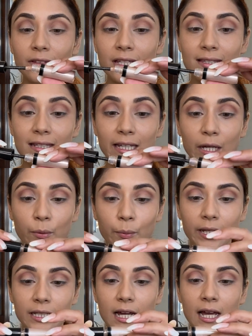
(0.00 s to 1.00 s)
this
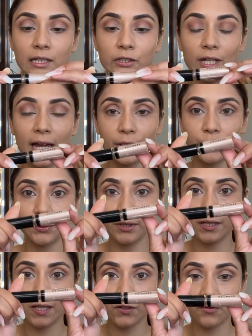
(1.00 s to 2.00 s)
liquid eyeshadow.
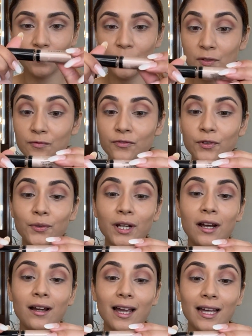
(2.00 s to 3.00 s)
This is from
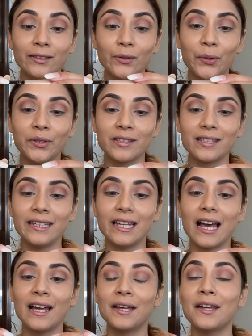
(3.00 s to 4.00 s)
Sephora, and honestly
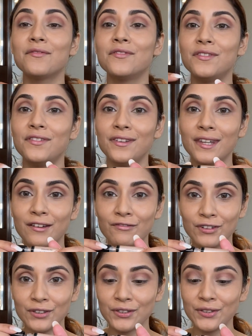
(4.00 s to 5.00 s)
I have
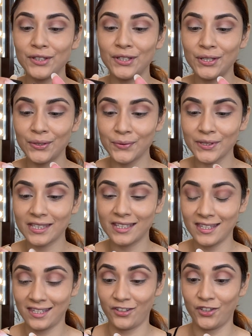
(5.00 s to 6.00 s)
never used
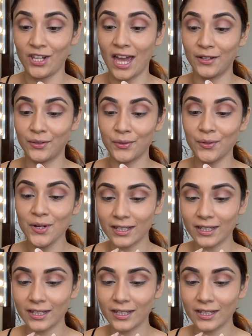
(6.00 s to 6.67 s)
this shadow.